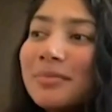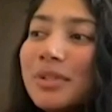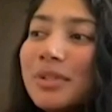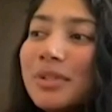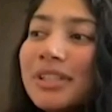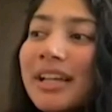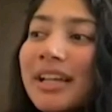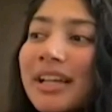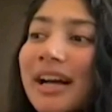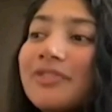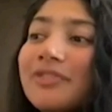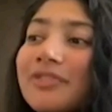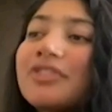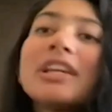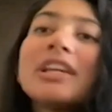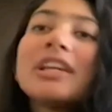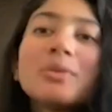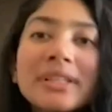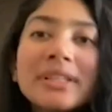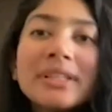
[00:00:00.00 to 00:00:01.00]
But
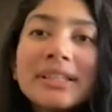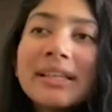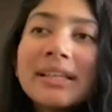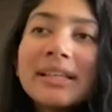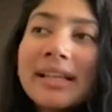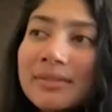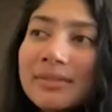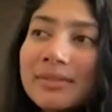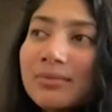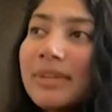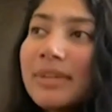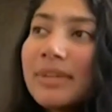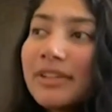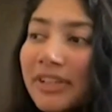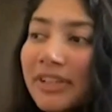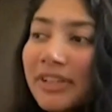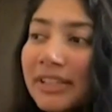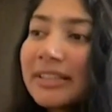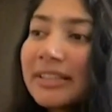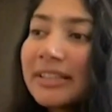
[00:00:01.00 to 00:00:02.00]
after I went there, I
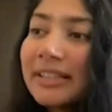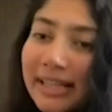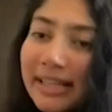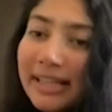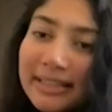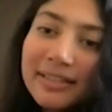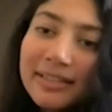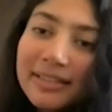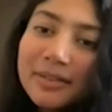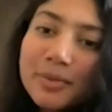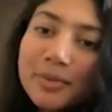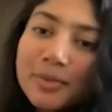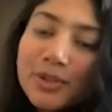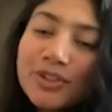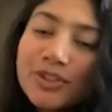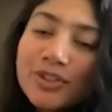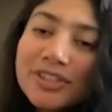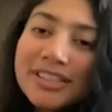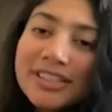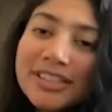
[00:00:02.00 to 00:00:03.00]
felt glad
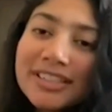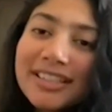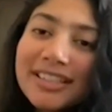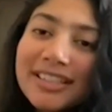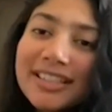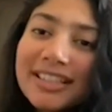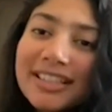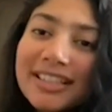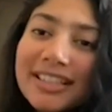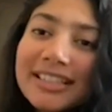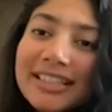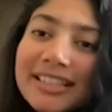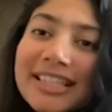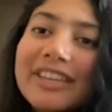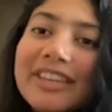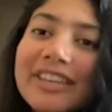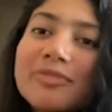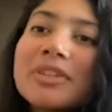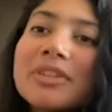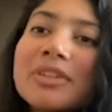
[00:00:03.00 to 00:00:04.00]
because
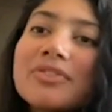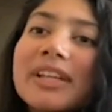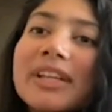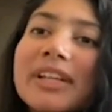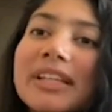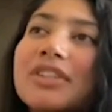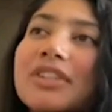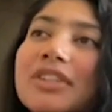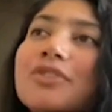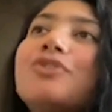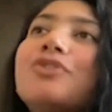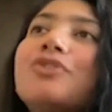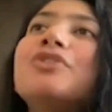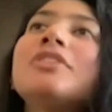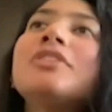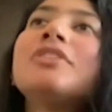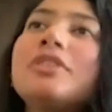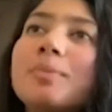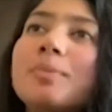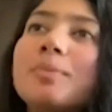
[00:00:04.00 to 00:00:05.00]
it gave me a very
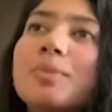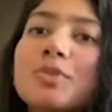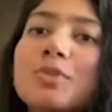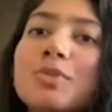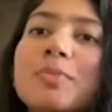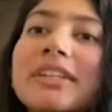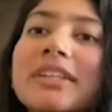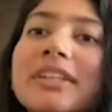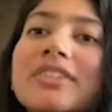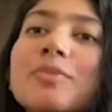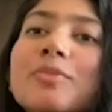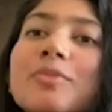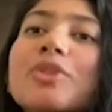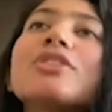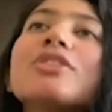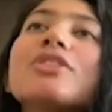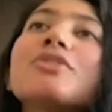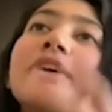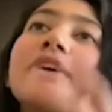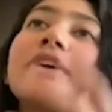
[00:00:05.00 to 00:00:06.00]
different perspective.
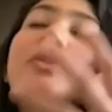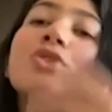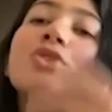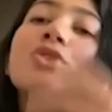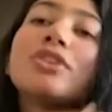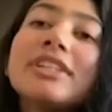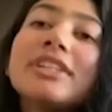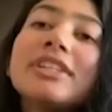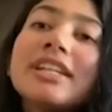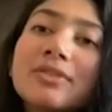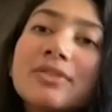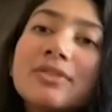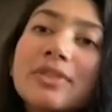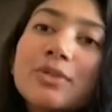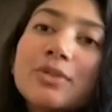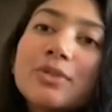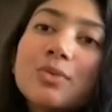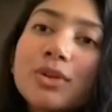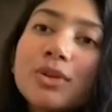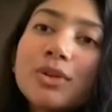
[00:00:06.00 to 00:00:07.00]
Because if I was already
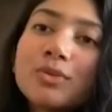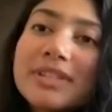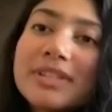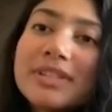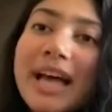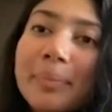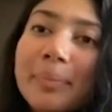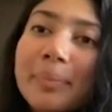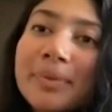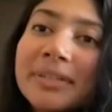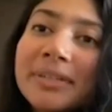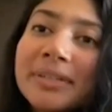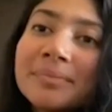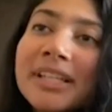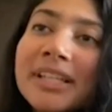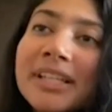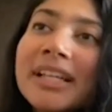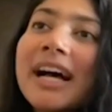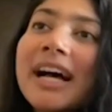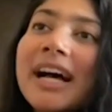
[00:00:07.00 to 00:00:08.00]
aware of what was happening,
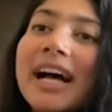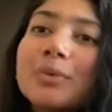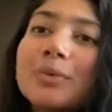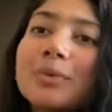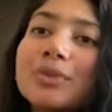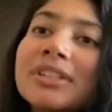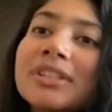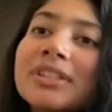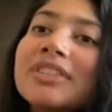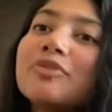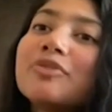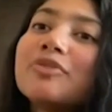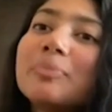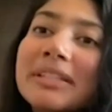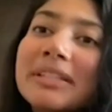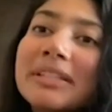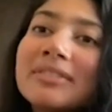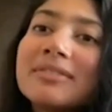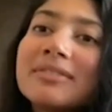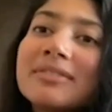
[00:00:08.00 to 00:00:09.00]
I wouldn't have
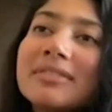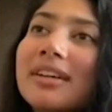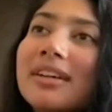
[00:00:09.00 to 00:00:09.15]
been